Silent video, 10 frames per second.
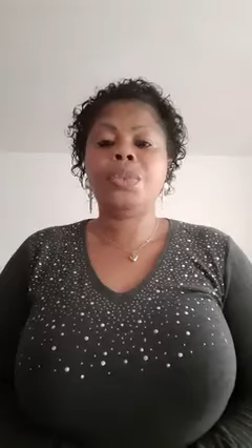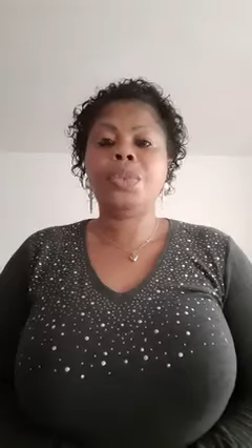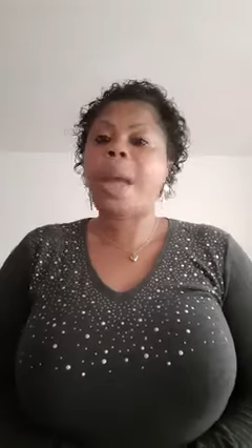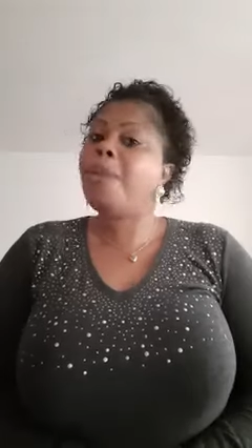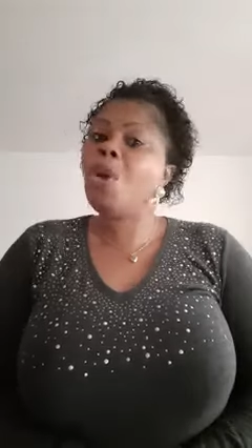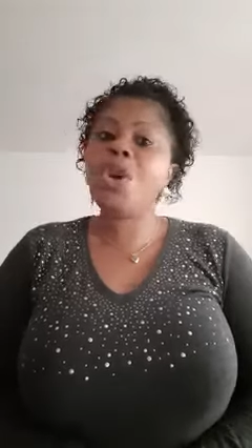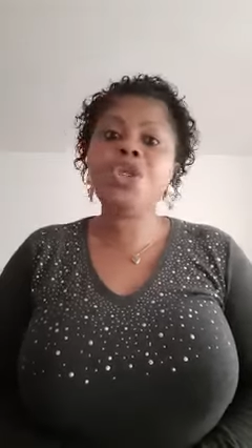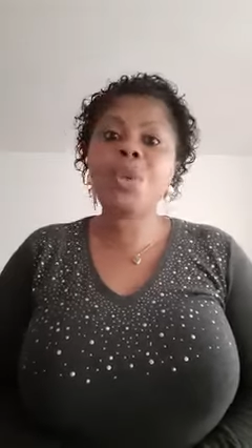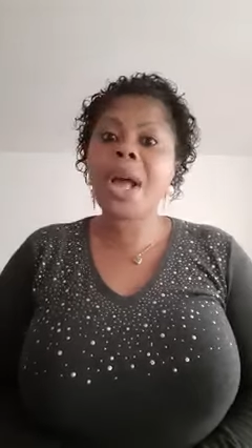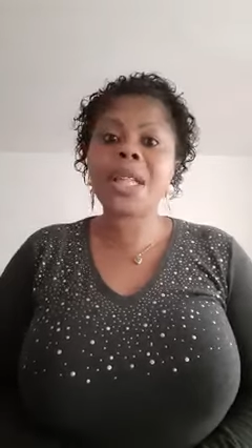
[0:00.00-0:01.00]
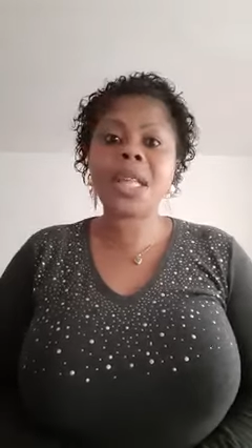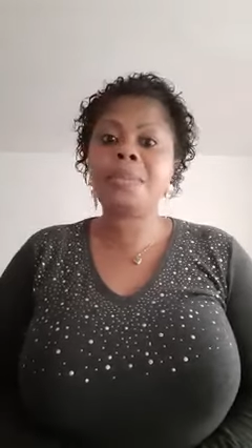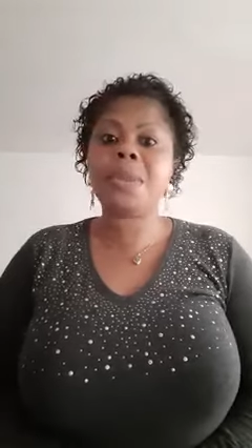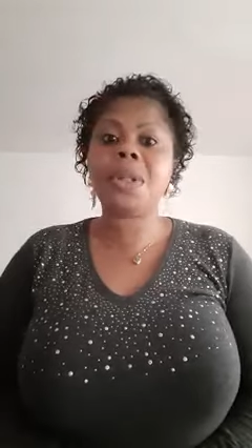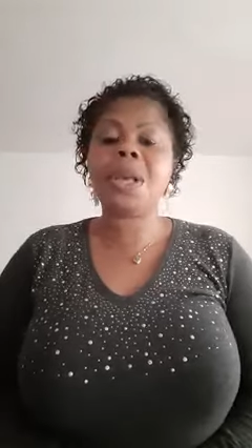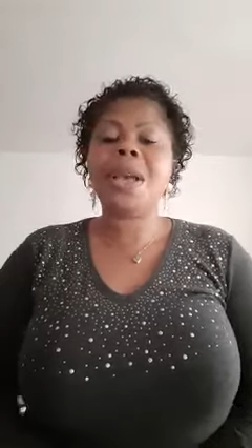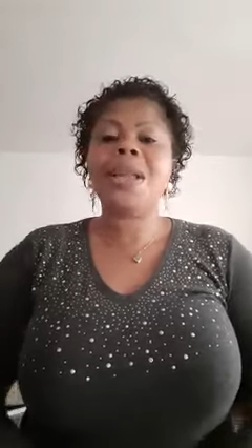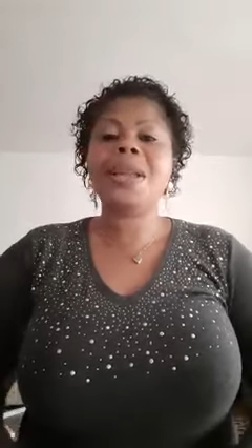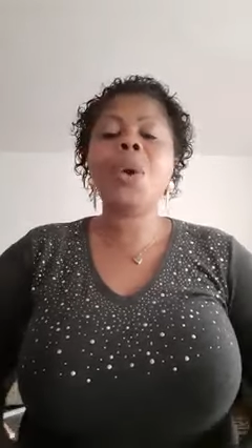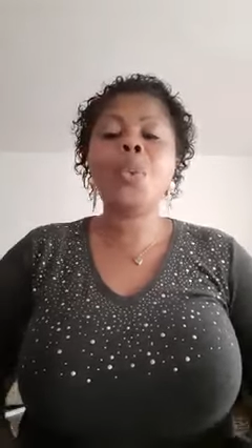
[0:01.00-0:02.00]
I'm not going to accept
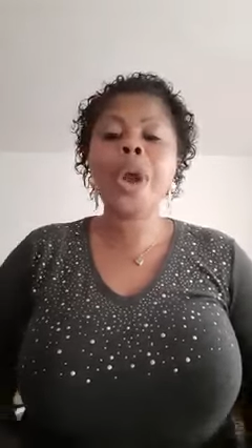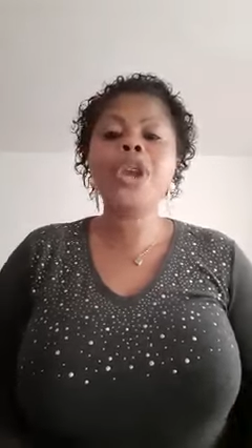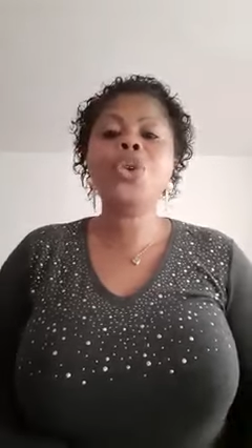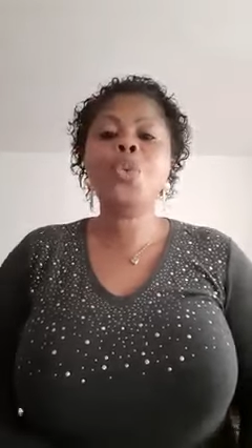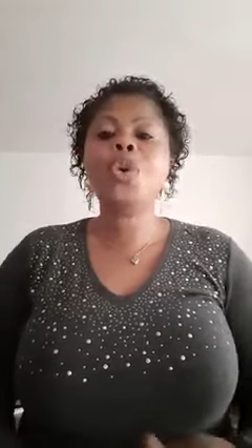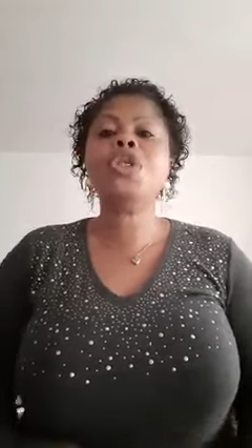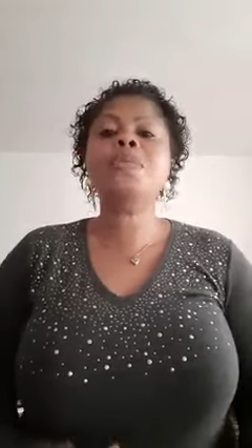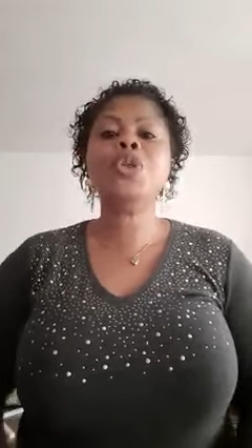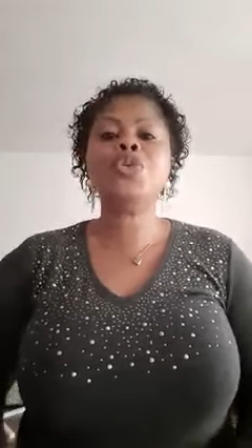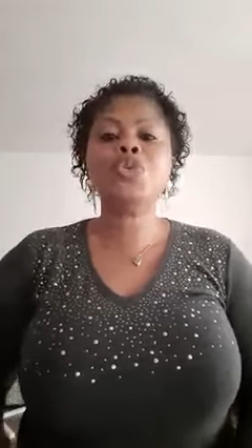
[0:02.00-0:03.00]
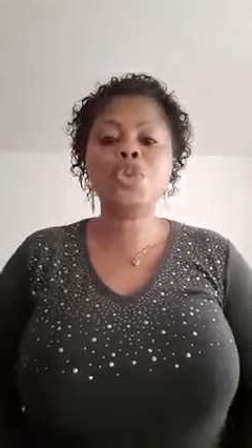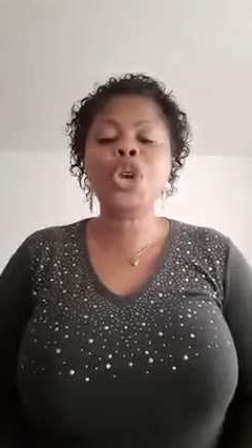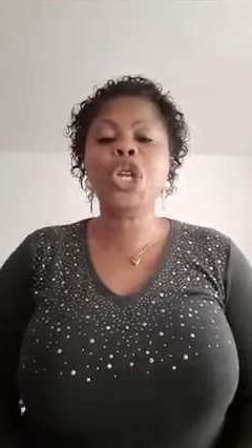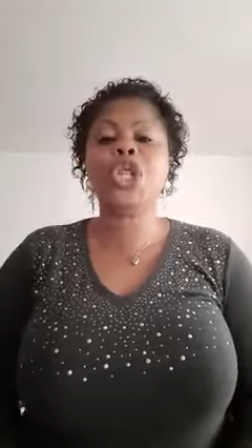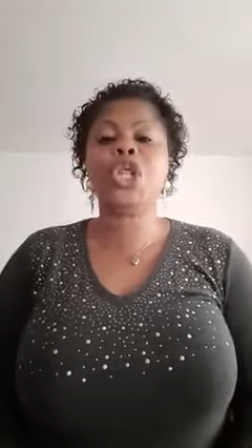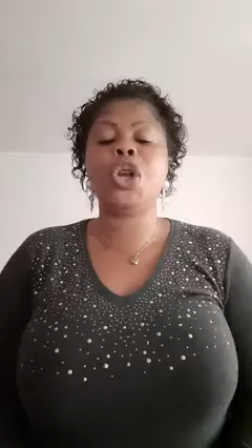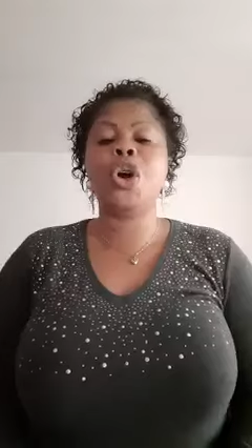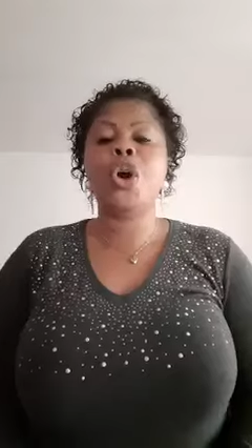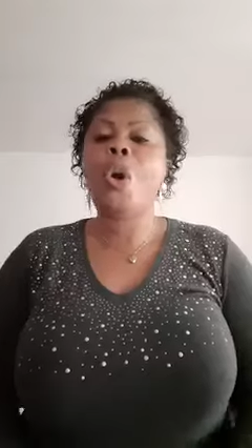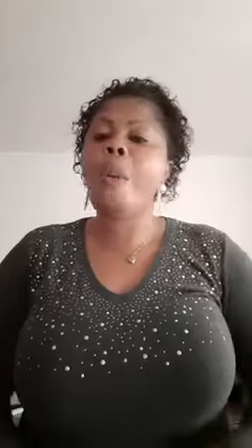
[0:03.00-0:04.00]
the way you want me to do it.
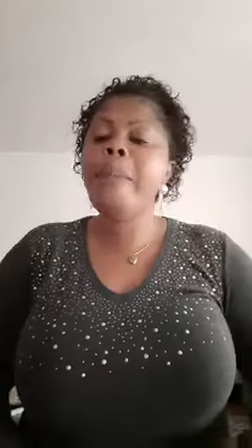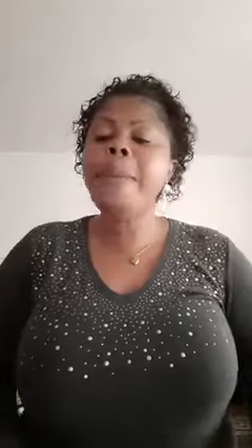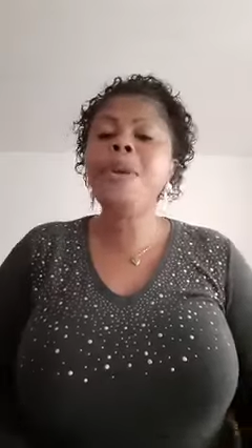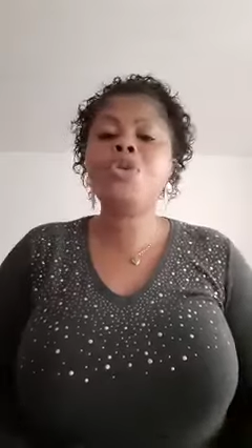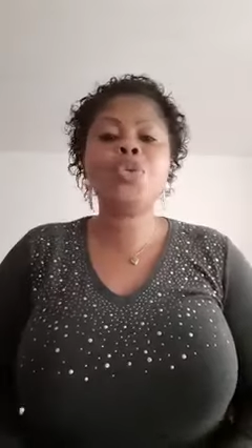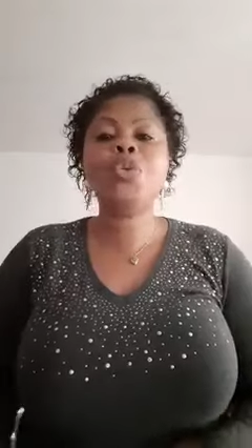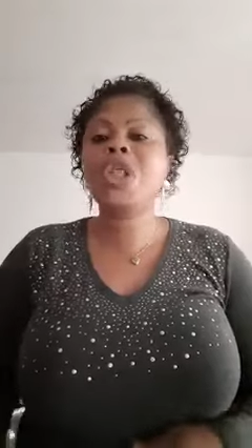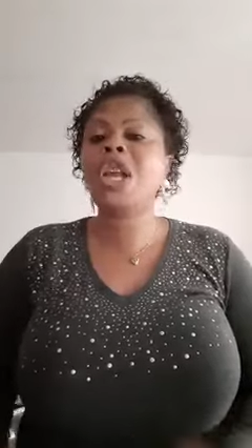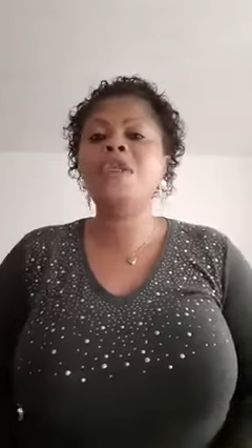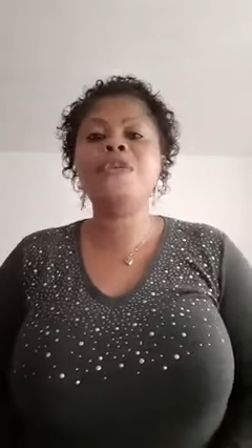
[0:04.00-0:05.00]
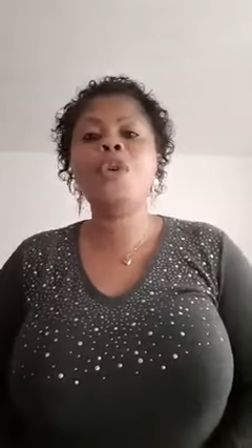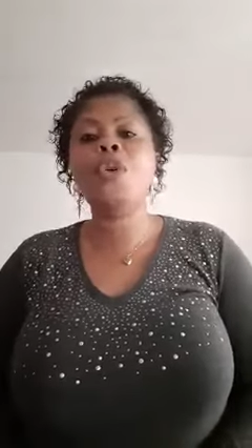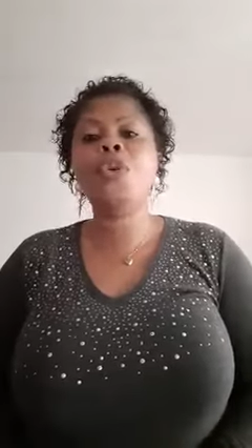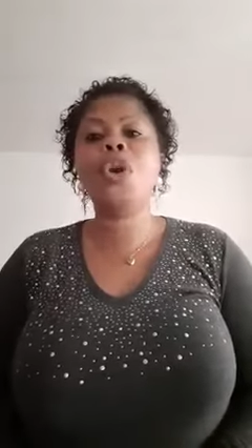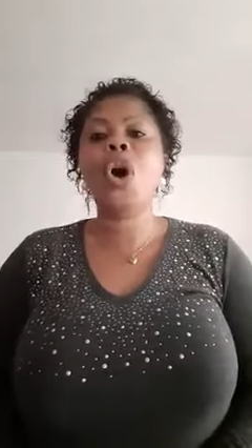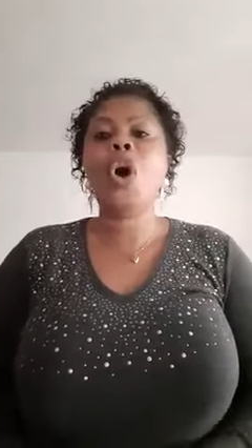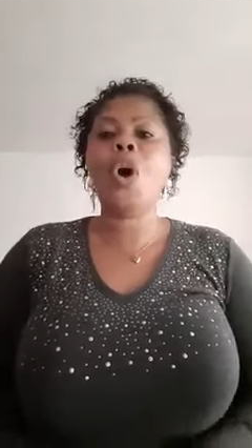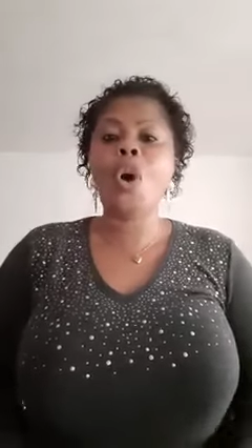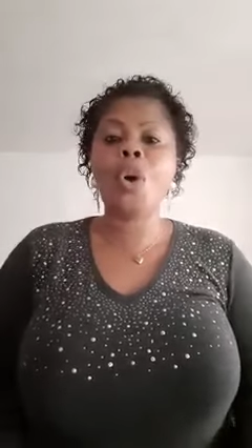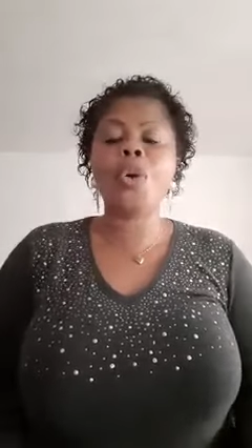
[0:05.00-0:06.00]
Or maybe through telephone
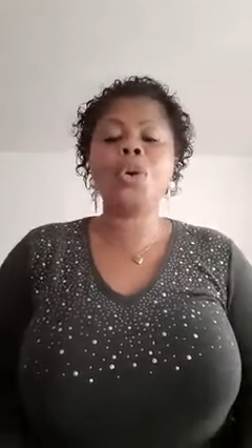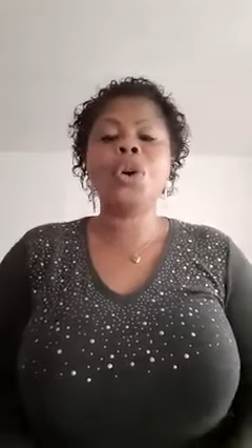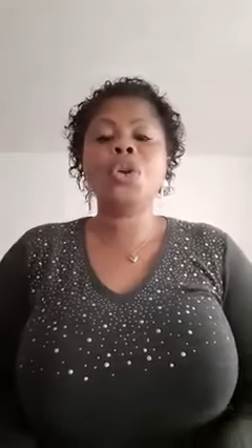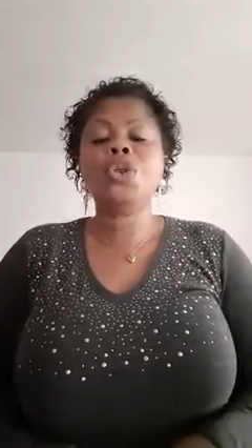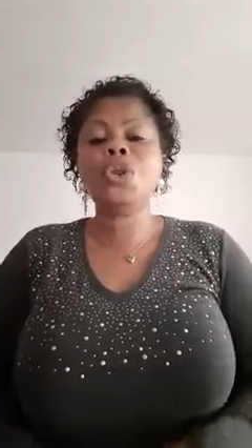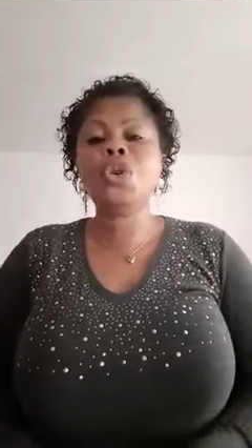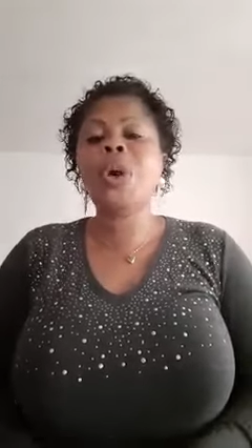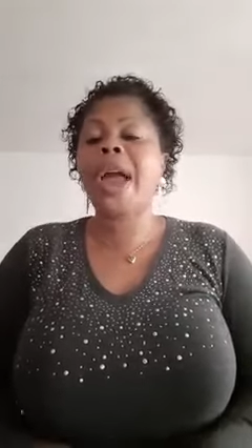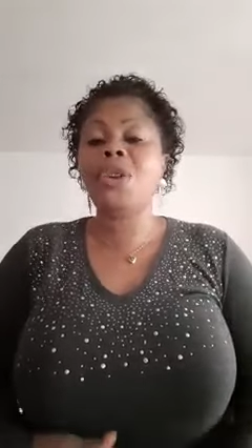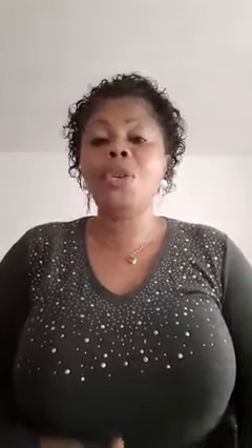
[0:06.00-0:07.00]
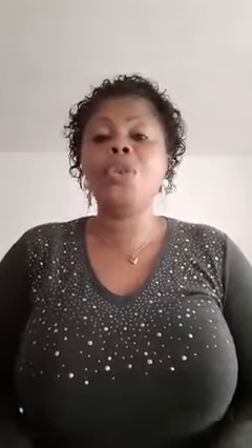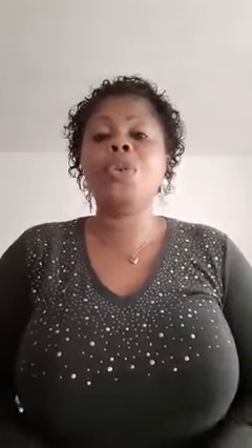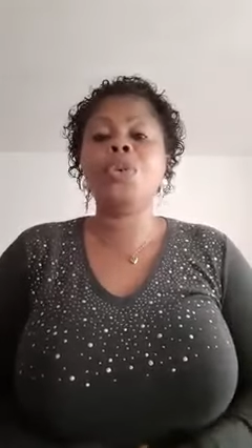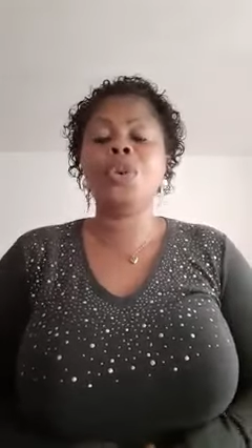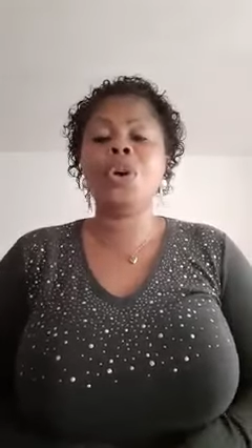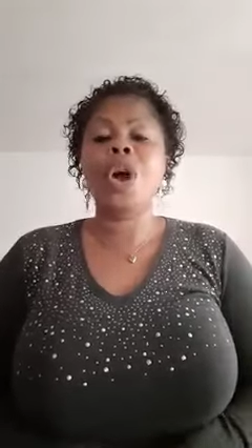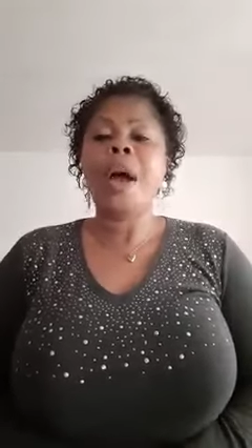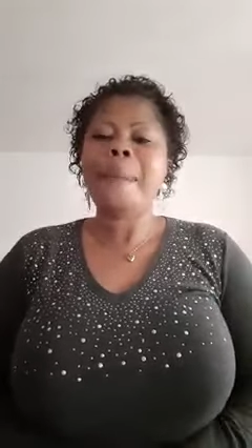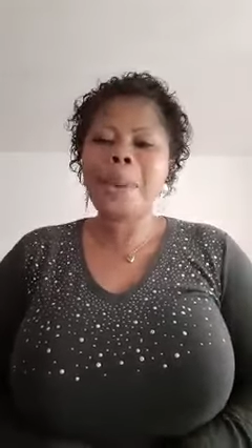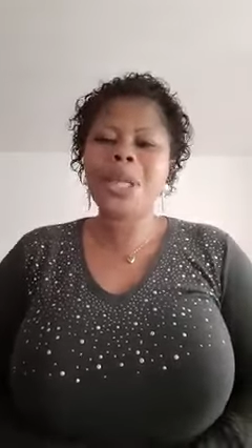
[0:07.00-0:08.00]
or through, I don't know.
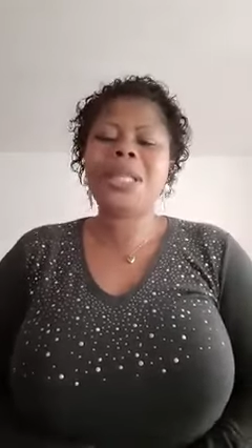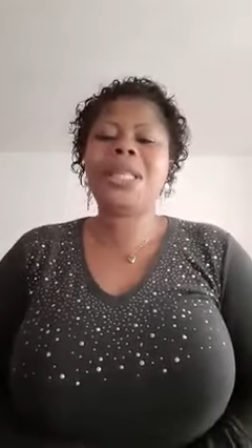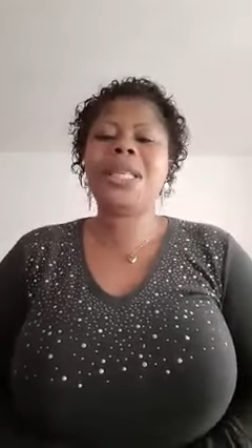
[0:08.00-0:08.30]
But